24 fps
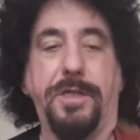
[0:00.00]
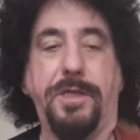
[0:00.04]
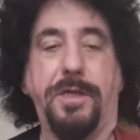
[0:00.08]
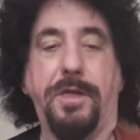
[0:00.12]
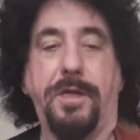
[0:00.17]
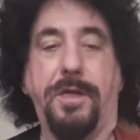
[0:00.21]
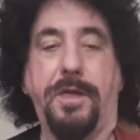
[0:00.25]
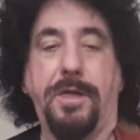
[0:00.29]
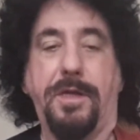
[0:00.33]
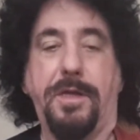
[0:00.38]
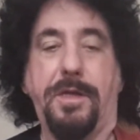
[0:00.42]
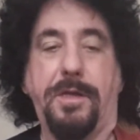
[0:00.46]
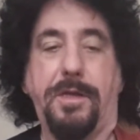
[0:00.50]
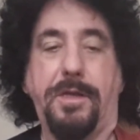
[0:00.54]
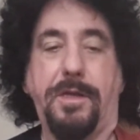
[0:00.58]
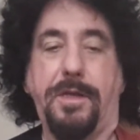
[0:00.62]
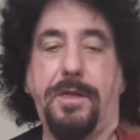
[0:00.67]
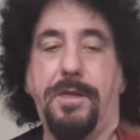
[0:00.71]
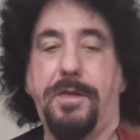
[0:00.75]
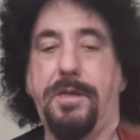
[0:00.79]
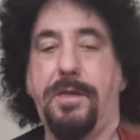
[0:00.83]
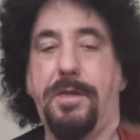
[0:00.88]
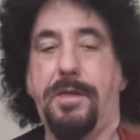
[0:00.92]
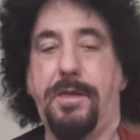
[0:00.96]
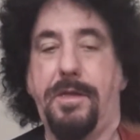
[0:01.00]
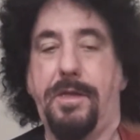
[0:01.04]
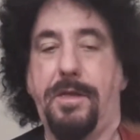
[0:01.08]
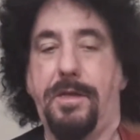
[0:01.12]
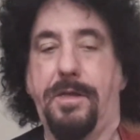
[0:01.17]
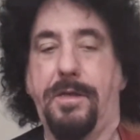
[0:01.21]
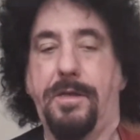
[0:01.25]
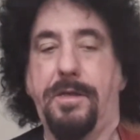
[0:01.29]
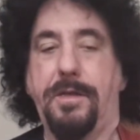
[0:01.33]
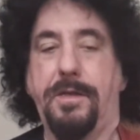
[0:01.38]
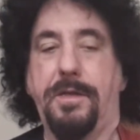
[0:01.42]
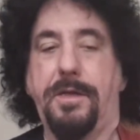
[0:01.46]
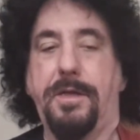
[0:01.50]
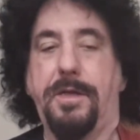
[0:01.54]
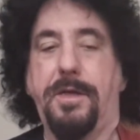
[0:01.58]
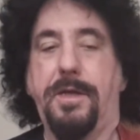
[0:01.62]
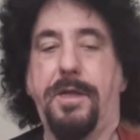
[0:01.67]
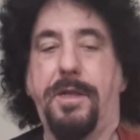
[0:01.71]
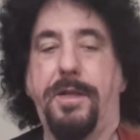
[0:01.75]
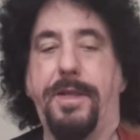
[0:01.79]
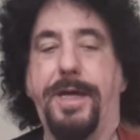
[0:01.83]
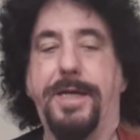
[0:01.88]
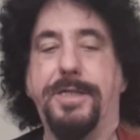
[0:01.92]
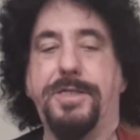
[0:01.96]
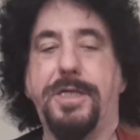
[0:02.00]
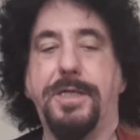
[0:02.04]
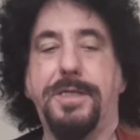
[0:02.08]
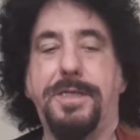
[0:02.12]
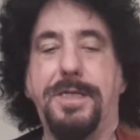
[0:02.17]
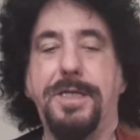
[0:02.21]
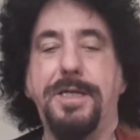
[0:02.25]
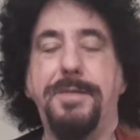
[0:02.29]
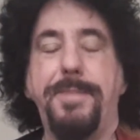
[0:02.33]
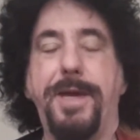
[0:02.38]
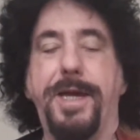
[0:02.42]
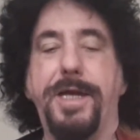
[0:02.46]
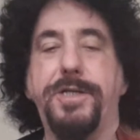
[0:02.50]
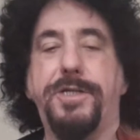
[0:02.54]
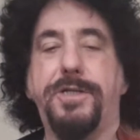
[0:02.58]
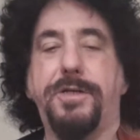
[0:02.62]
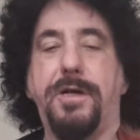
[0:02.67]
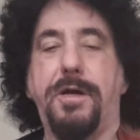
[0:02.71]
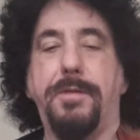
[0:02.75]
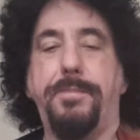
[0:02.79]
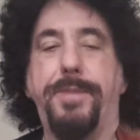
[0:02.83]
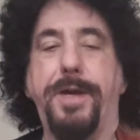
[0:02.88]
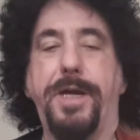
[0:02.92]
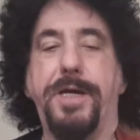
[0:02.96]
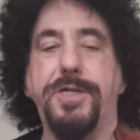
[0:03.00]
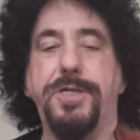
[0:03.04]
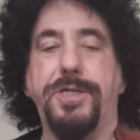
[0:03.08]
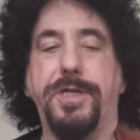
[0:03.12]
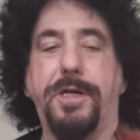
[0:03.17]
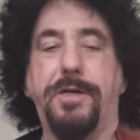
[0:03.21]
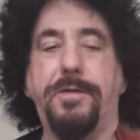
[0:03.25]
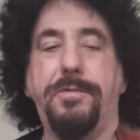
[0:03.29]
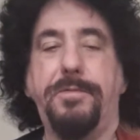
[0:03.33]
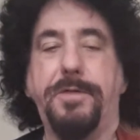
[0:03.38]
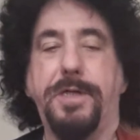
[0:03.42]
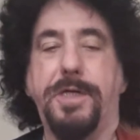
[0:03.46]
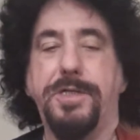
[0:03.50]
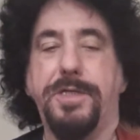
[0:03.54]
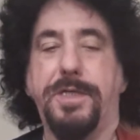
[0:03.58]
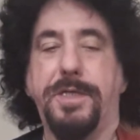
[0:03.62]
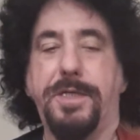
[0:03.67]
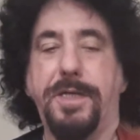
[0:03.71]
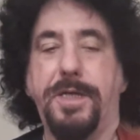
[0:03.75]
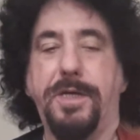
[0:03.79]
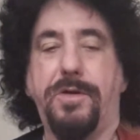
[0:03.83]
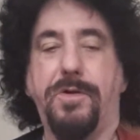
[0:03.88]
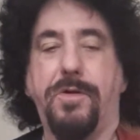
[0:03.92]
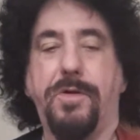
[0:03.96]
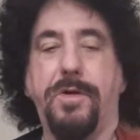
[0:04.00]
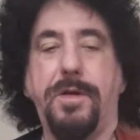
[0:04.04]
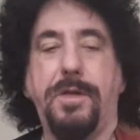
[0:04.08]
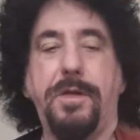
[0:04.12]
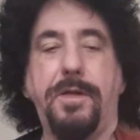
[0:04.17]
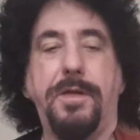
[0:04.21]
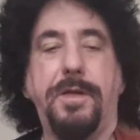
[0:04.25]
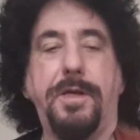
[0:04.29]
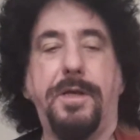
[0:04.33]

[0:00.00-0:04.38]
That's a D major arpeggio. Here's a D chord.